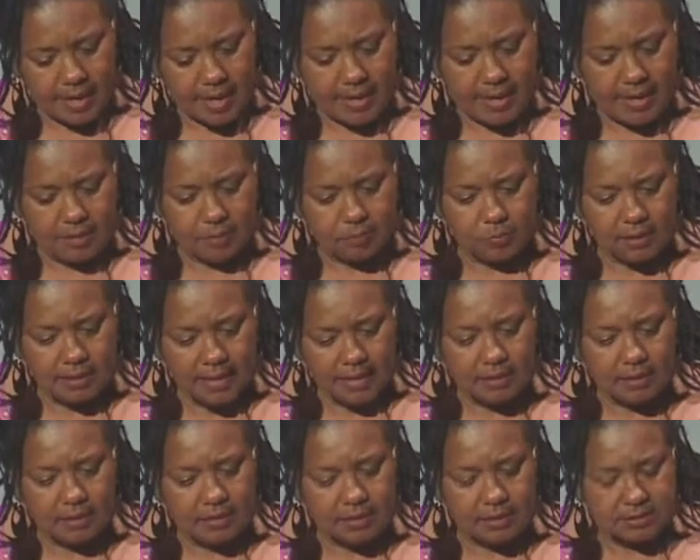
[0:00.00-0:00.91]
And when
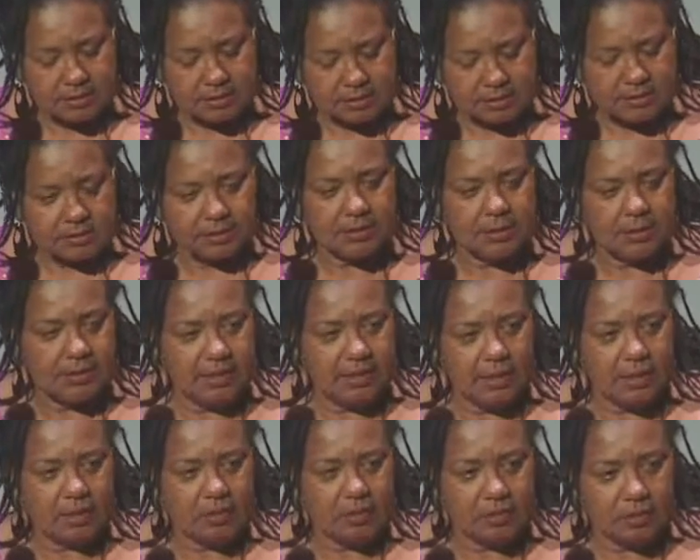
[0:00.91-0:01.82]
I look at the
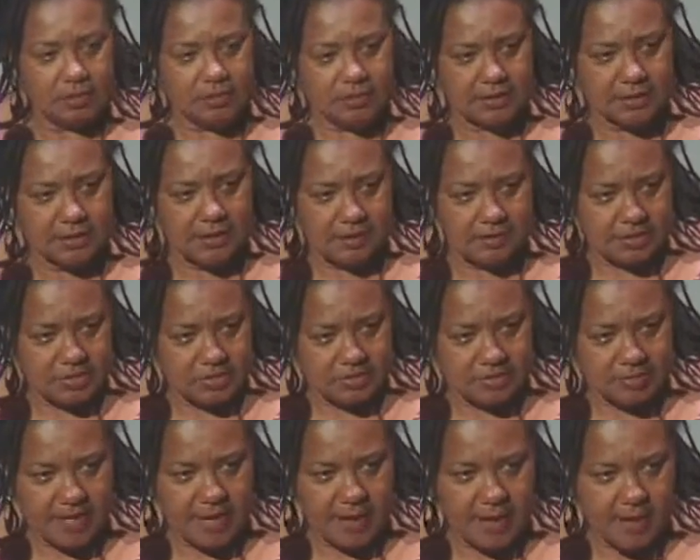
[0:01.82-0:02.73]
young girls that come
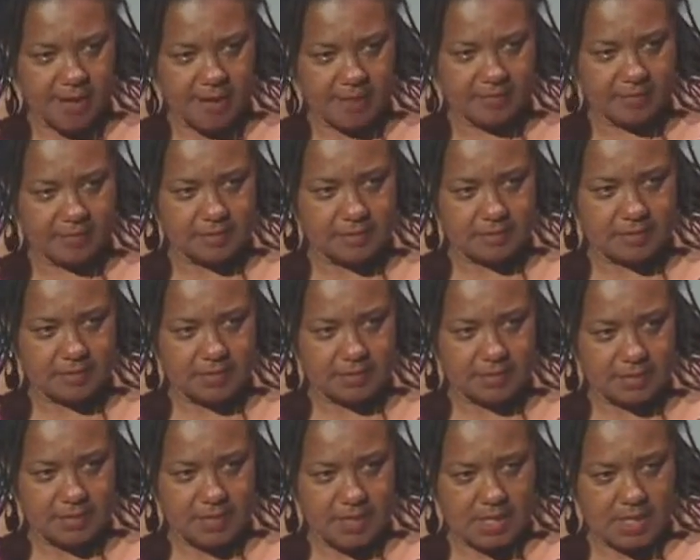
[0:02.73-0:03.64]
into my office,
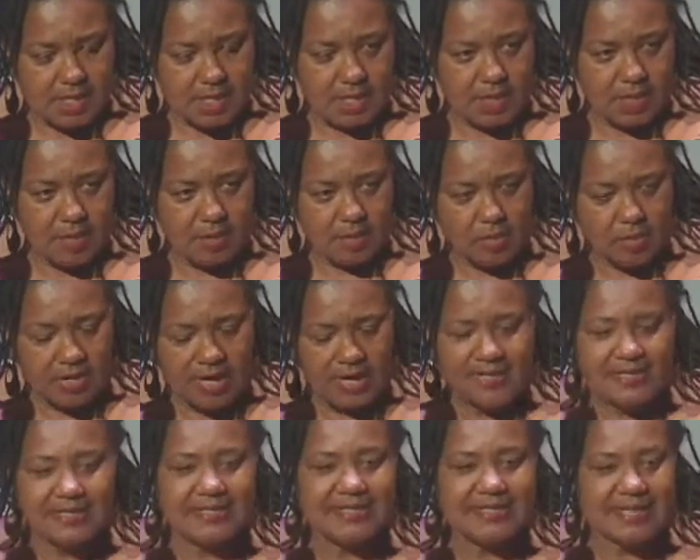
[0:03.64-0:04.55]
what
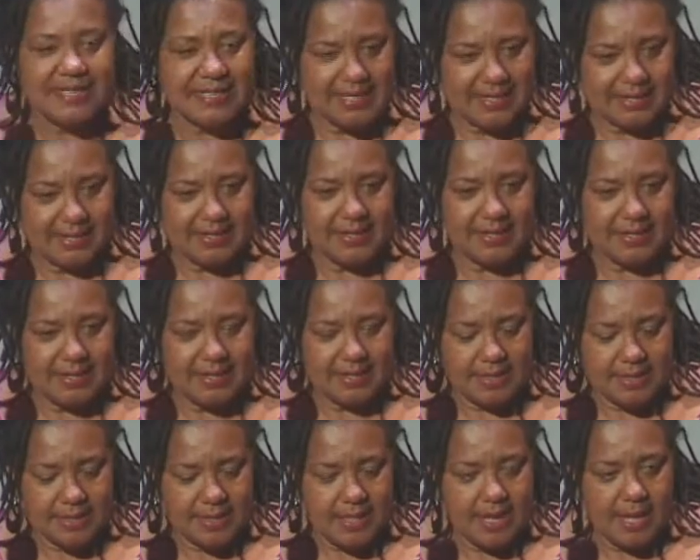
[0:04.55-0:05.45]
I see,
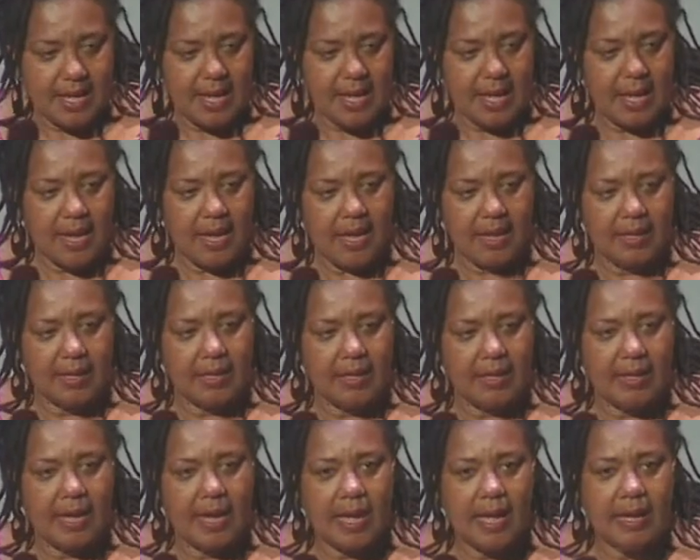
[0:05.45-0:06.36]
and
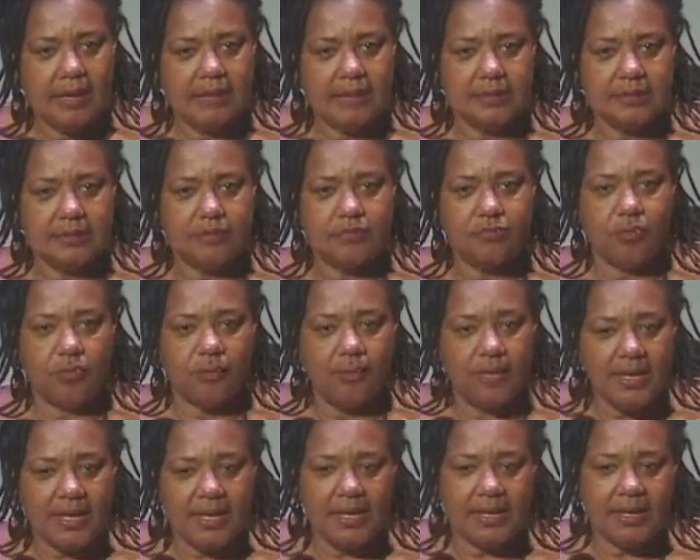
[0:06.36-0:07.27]
for
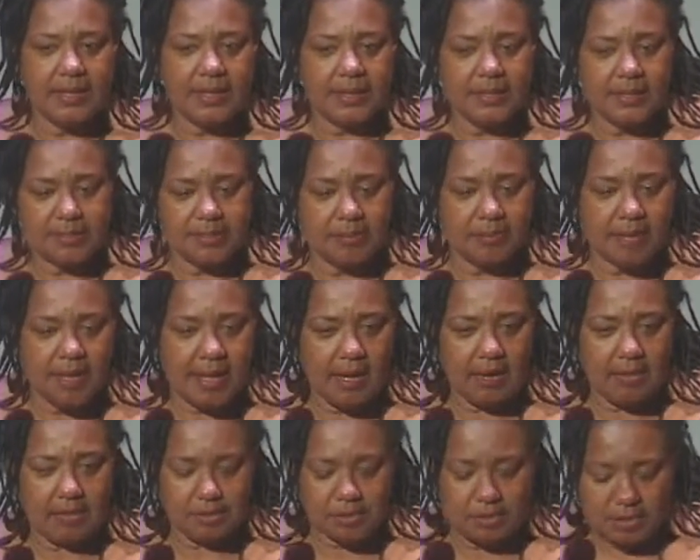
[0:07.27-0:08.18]
me, it's
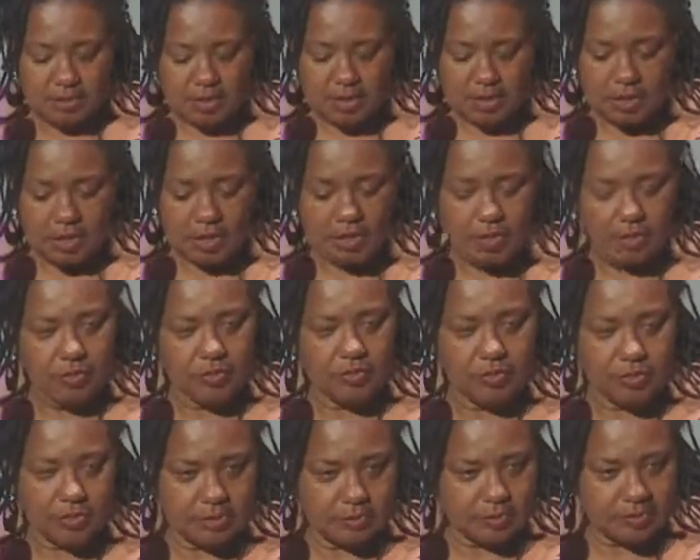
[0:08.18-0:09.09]
about
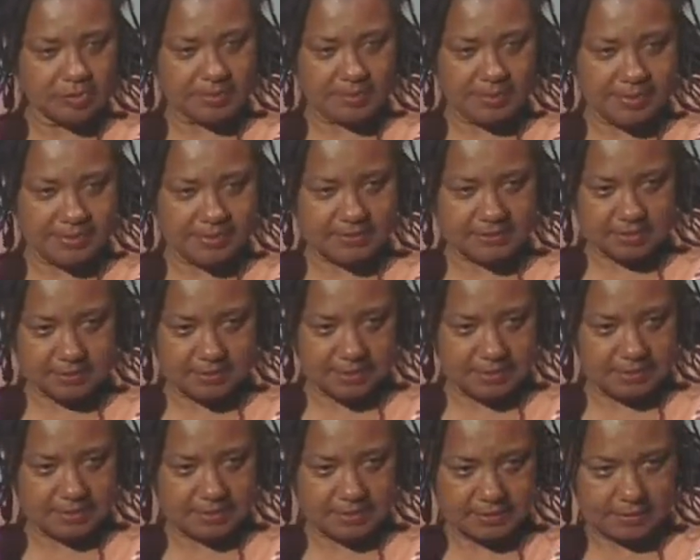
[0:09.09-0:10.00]
community
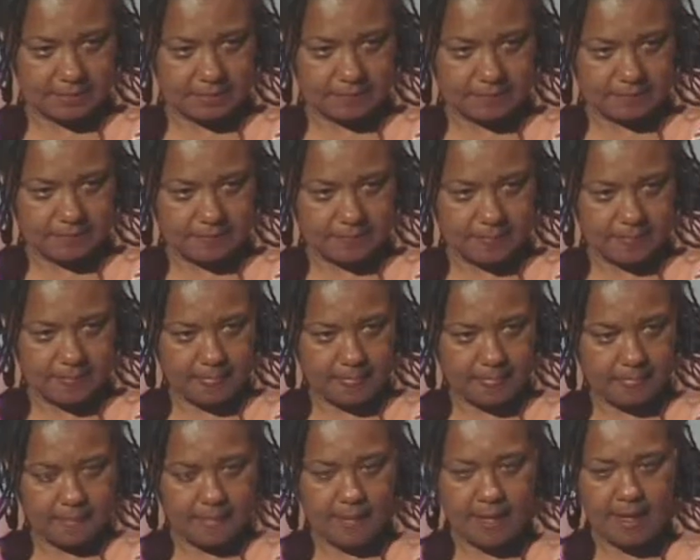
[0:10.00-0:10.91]
responsibility.
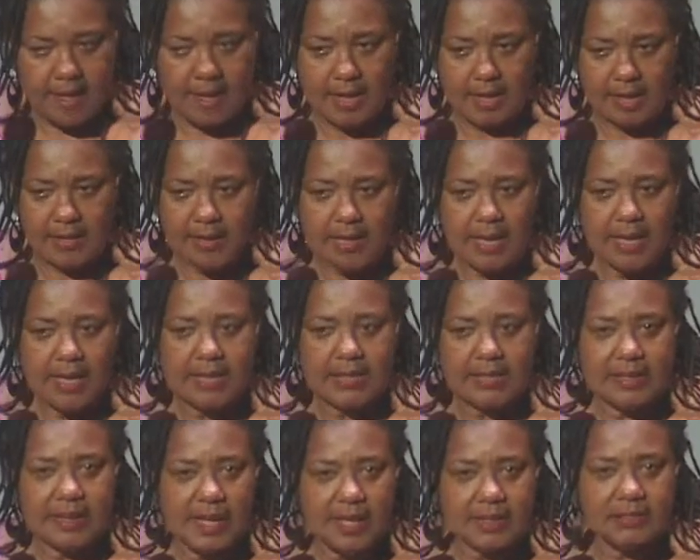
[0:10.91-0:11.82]
And
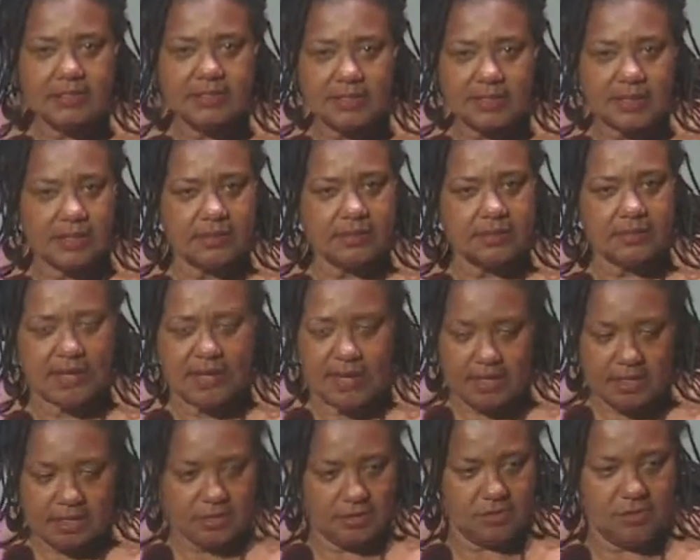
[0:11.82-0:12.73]
not just
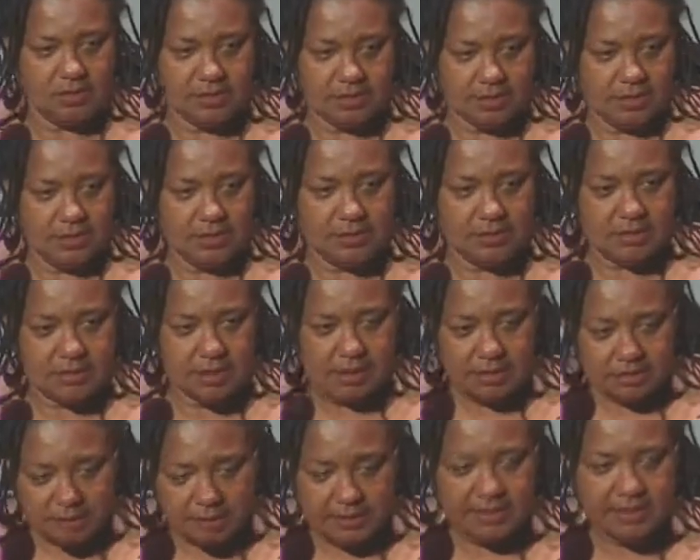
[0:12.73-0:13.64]
agencies,
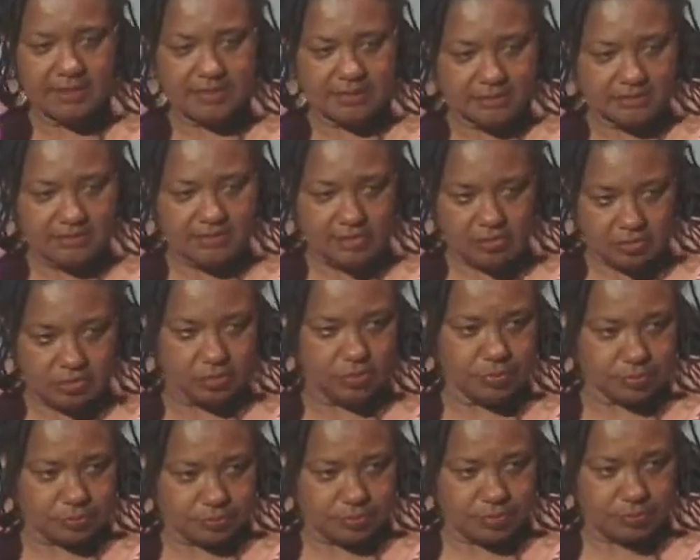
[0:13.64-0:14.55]
but
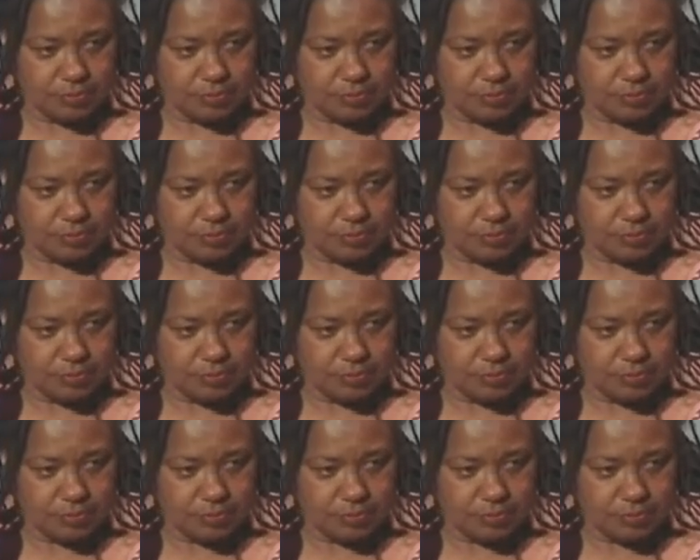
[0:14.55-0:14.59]
individuals.